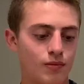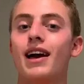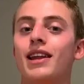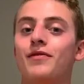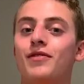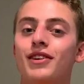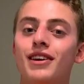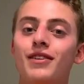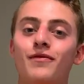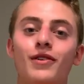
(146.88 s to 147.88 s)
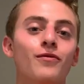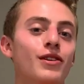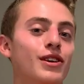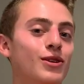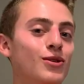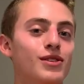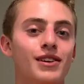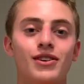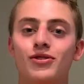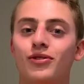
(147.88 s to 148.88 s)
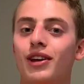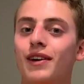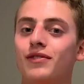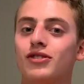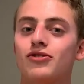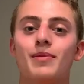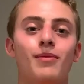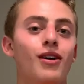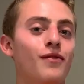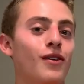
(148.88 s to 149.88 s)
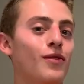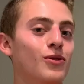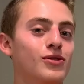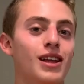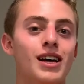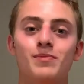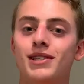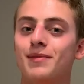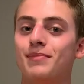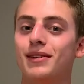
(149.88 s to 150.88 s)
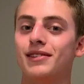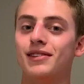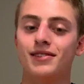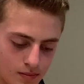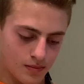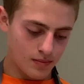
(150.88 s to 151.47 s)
And if you need, feel free to use an additional knife to scrape off all those last bits and pieces.